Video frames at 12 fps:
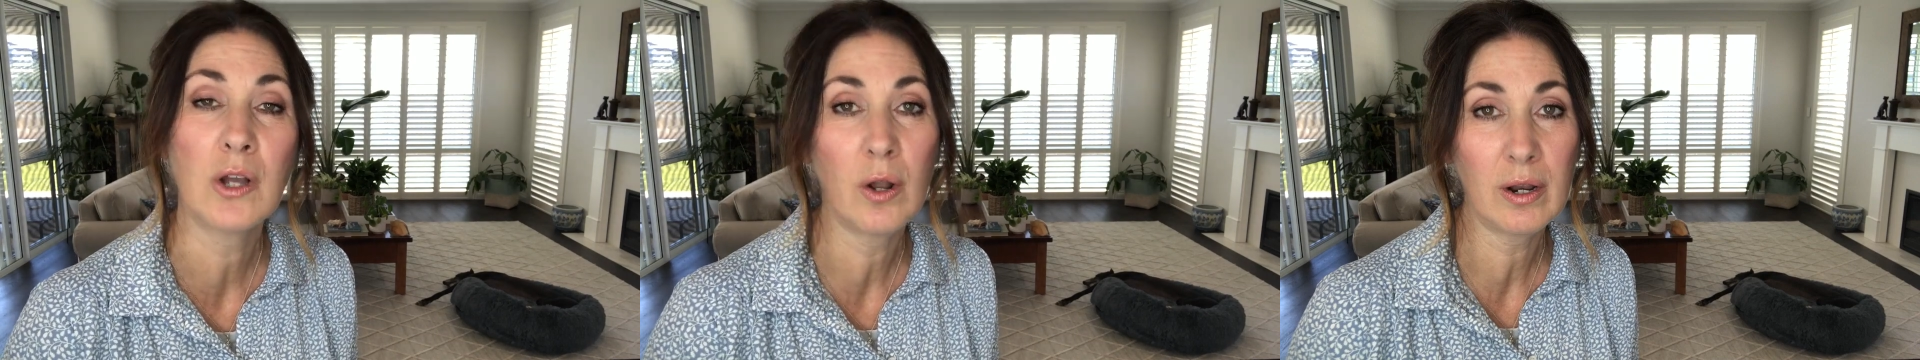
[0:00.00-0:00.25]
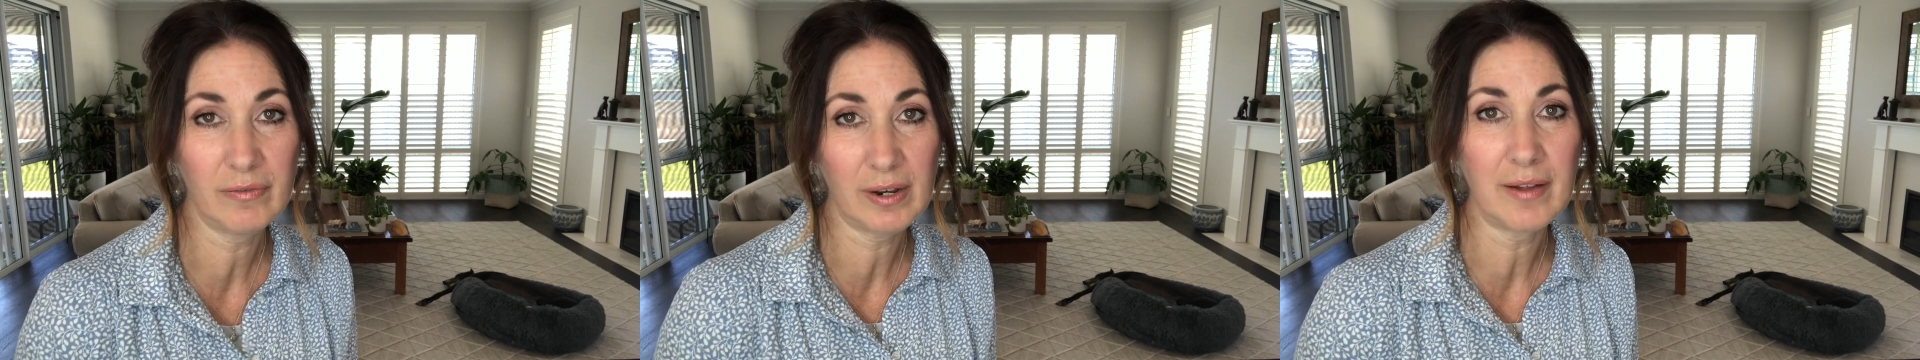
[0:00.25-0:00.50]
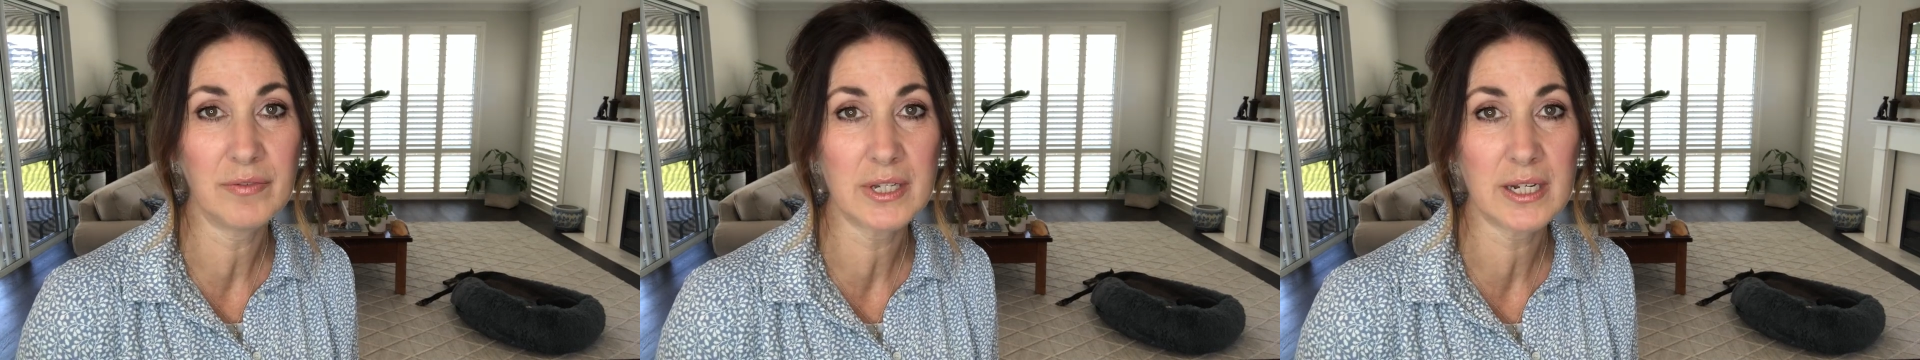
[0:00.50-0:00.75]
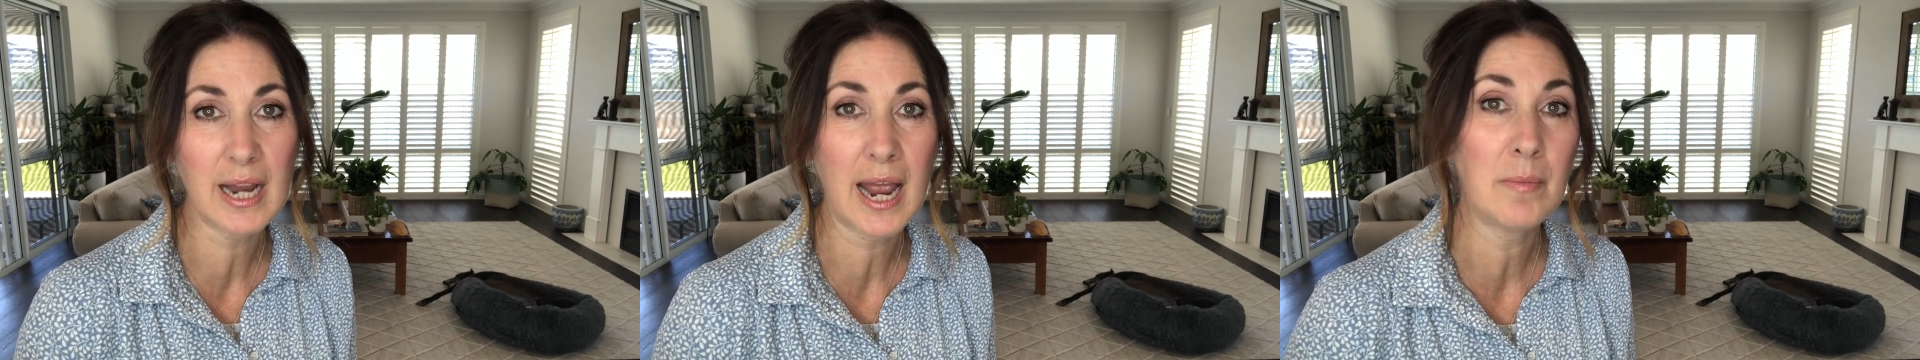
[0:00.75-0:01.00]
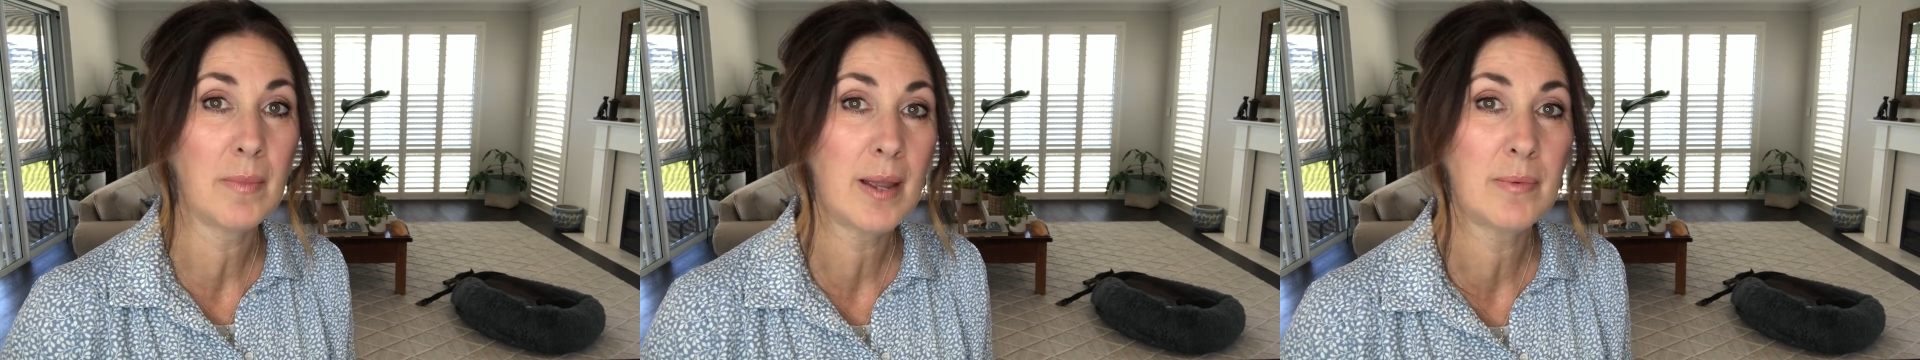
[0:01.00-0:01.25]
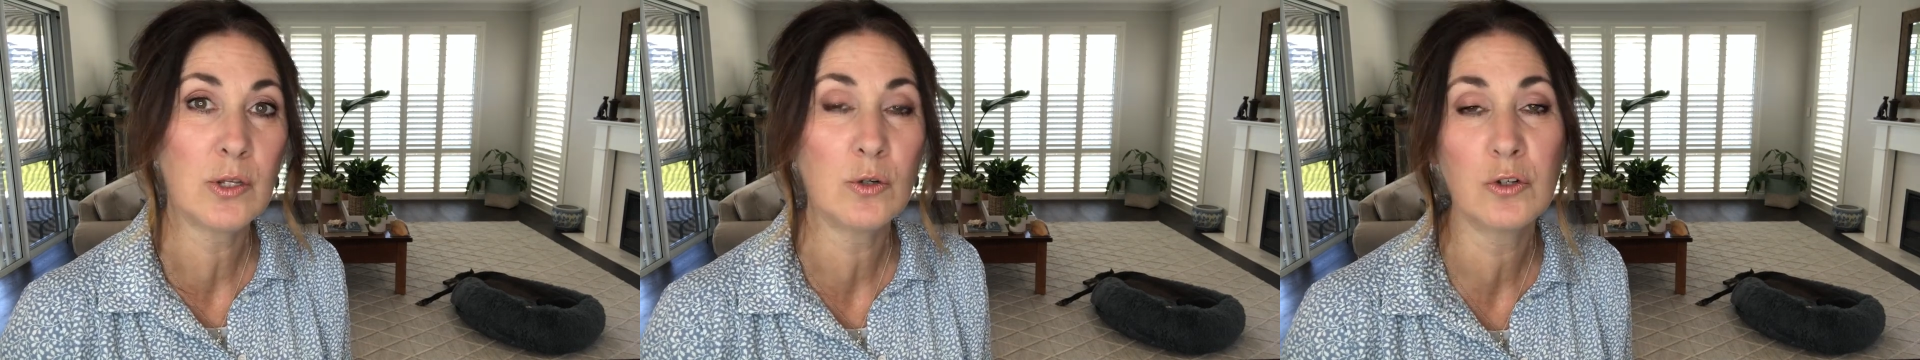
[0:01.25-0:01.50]
Olive loves it, and
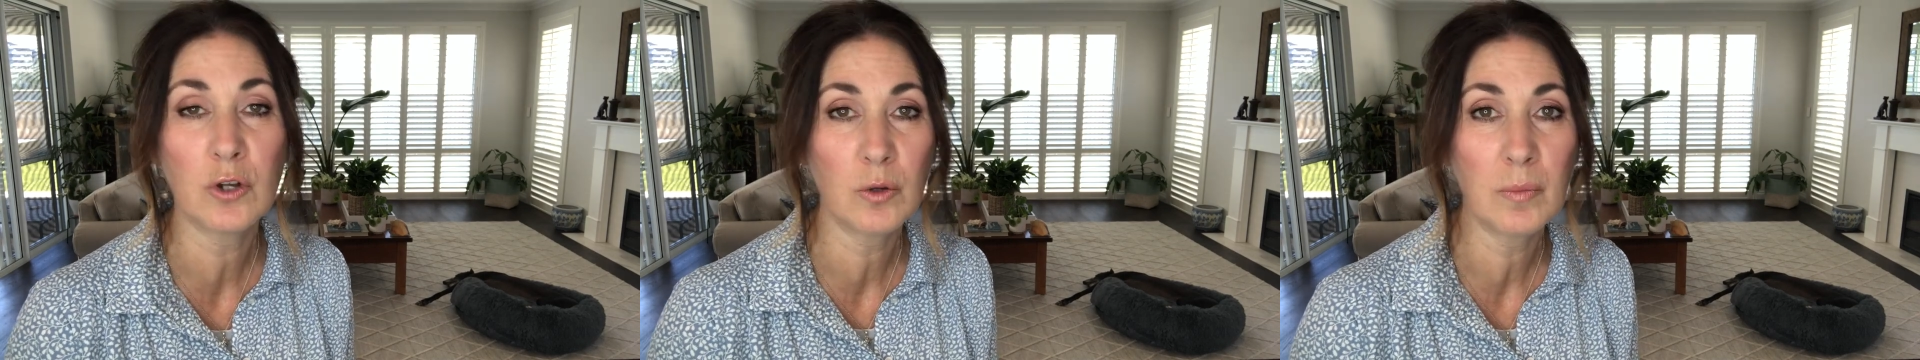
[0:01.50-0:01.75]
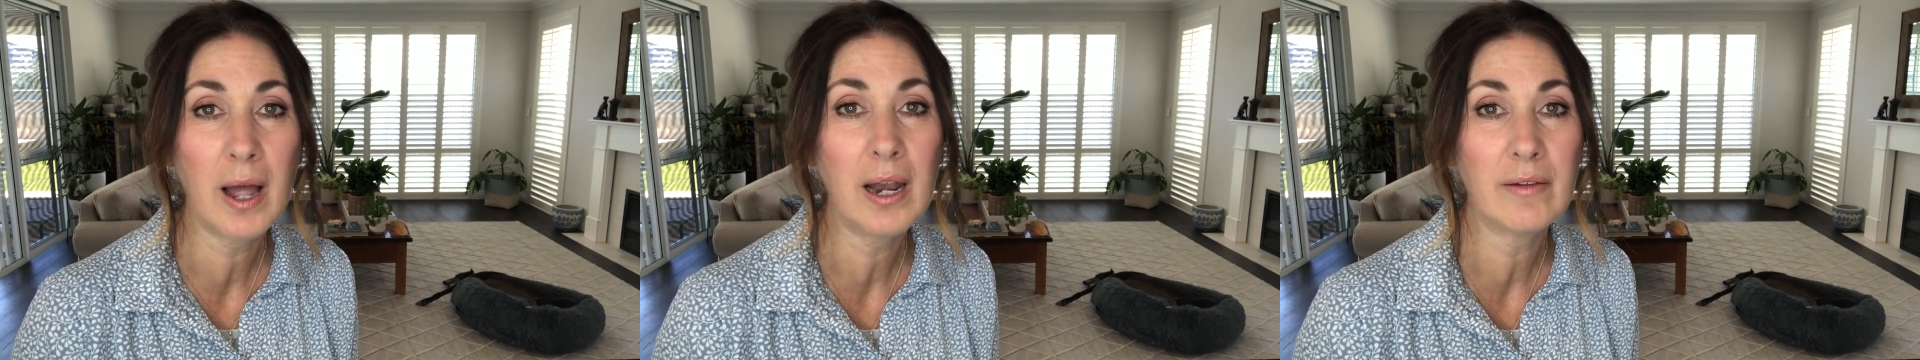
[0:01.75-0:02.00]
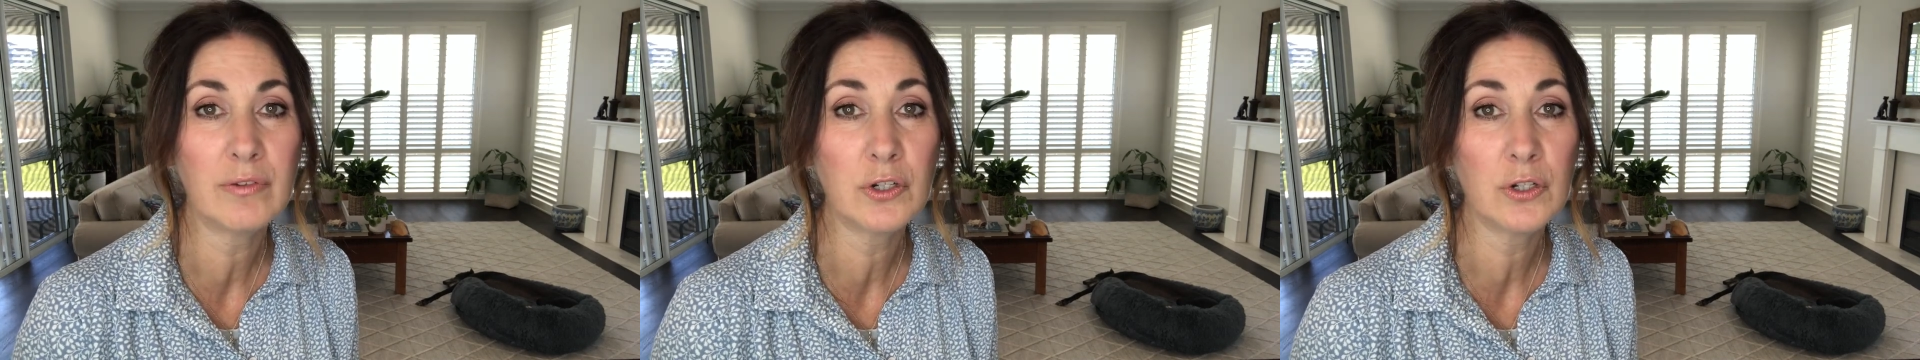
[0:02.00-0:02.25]
maybe your dog might love it